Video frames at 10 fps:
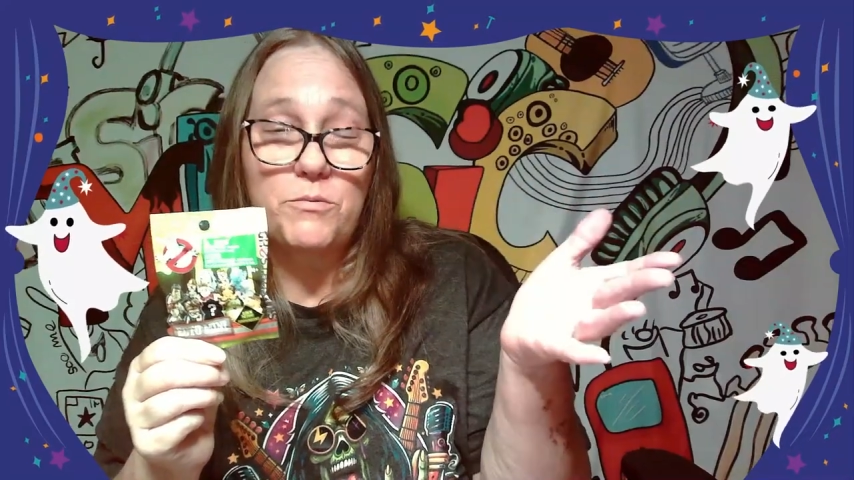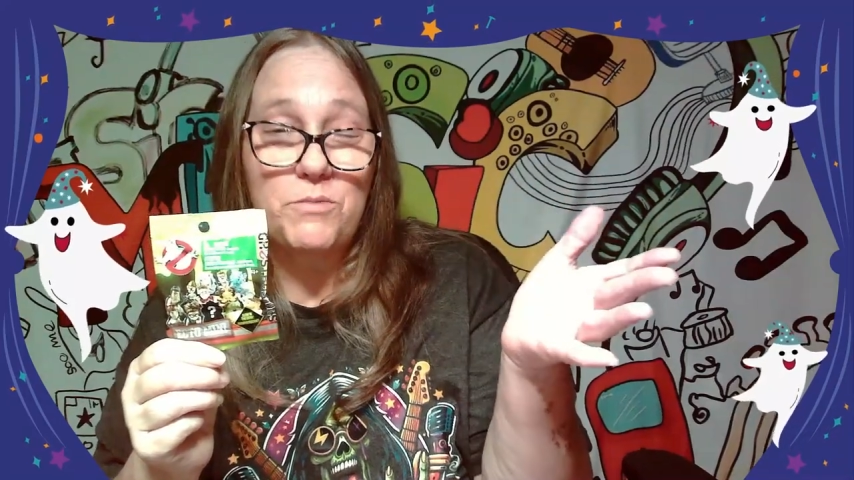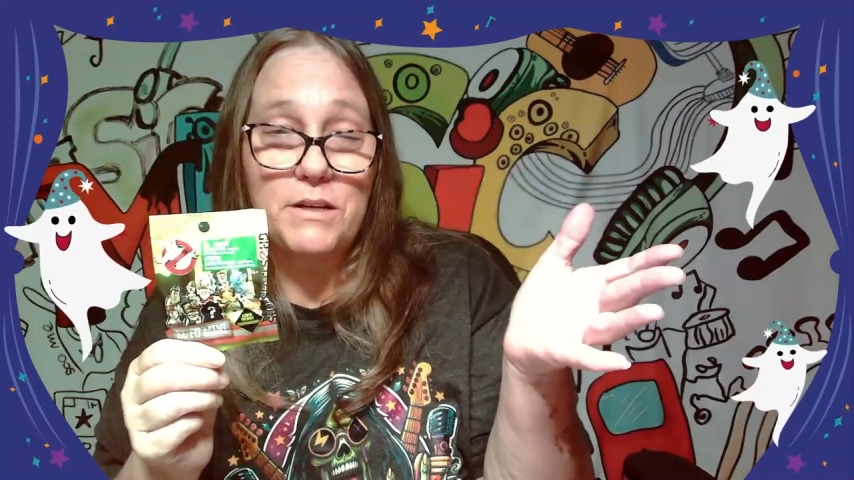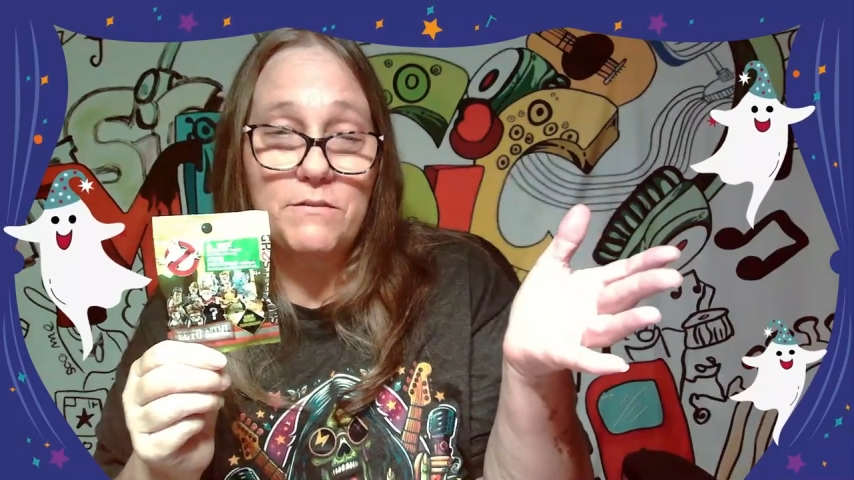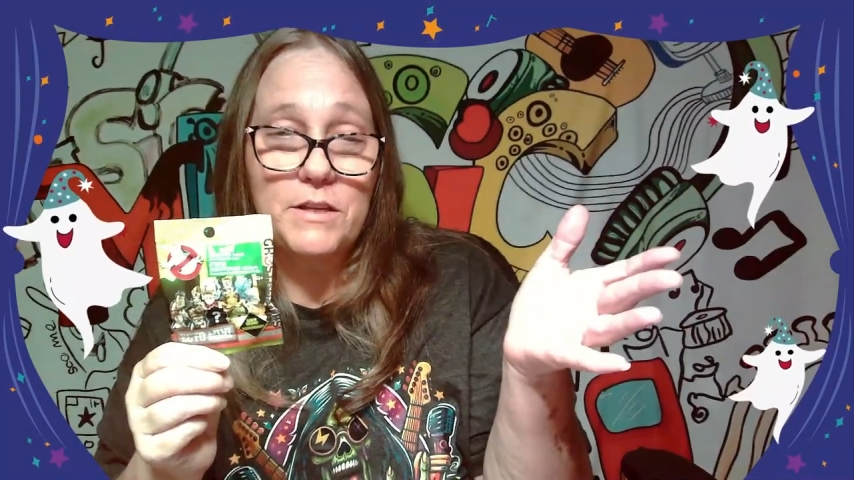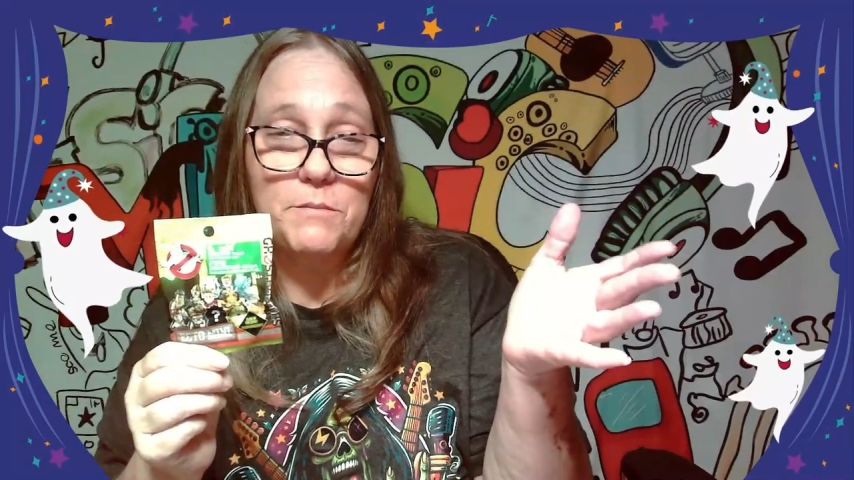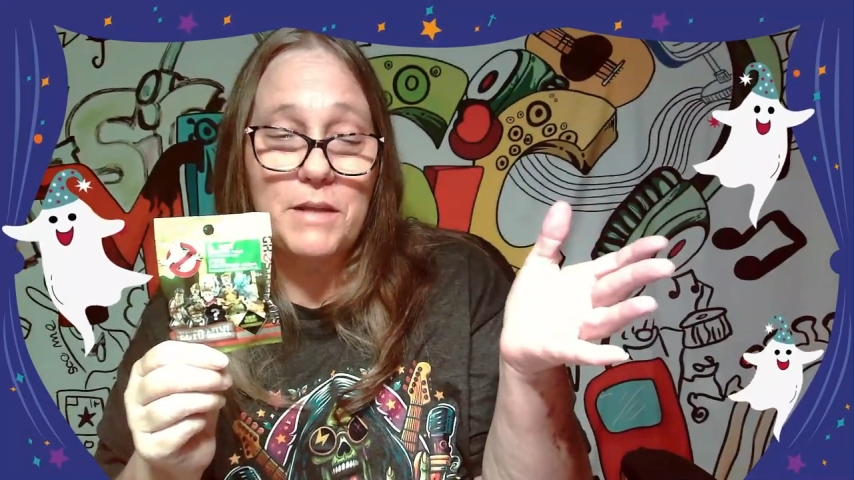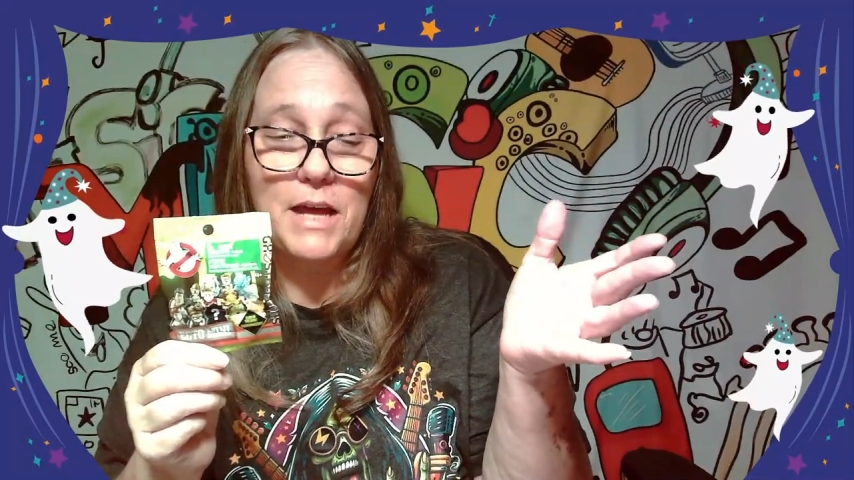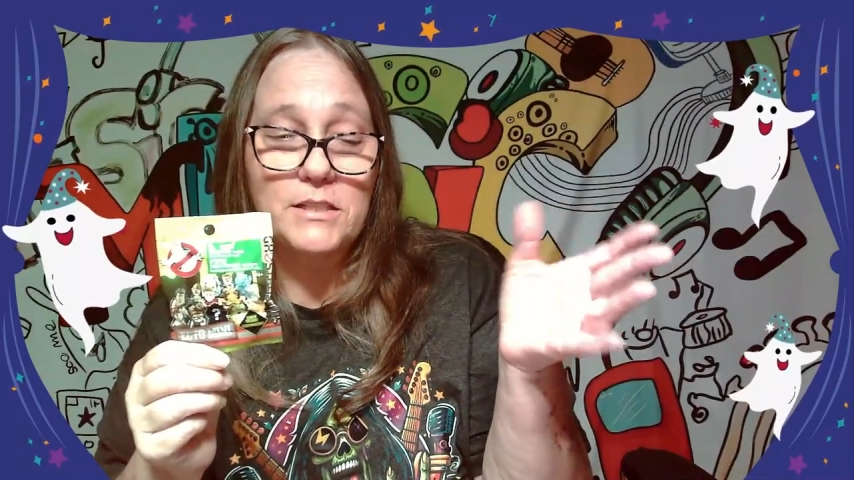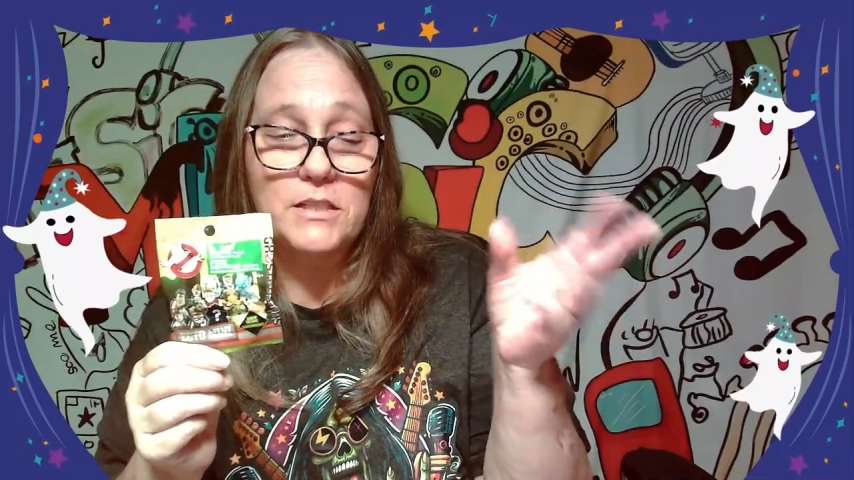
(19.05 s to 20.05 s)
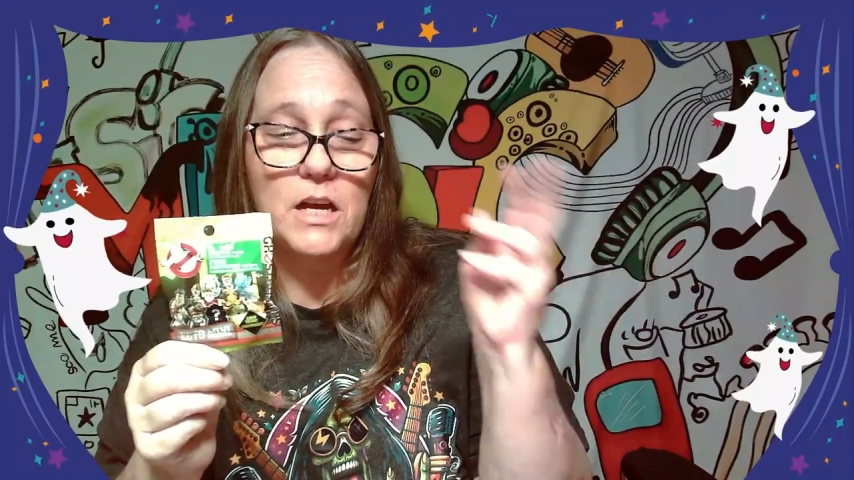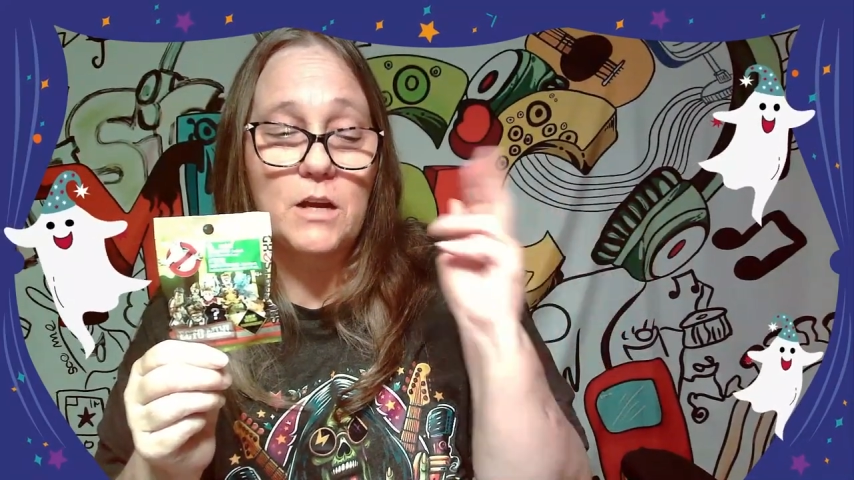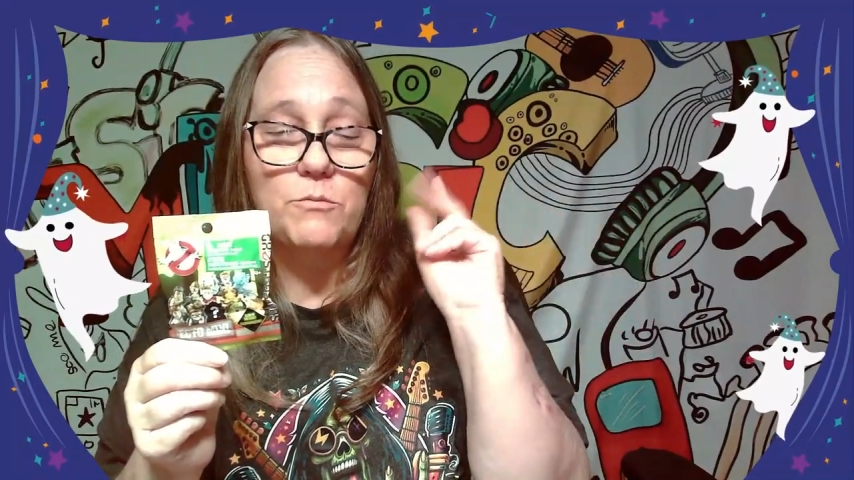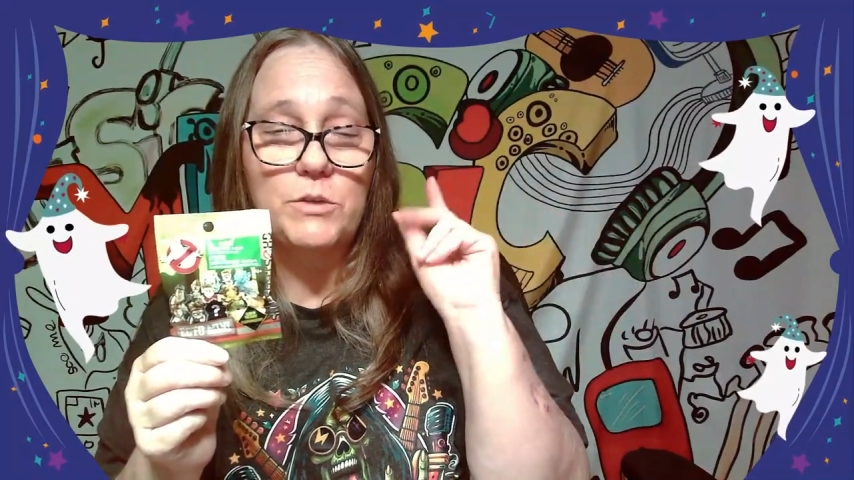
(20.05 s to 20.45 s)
three of them last time.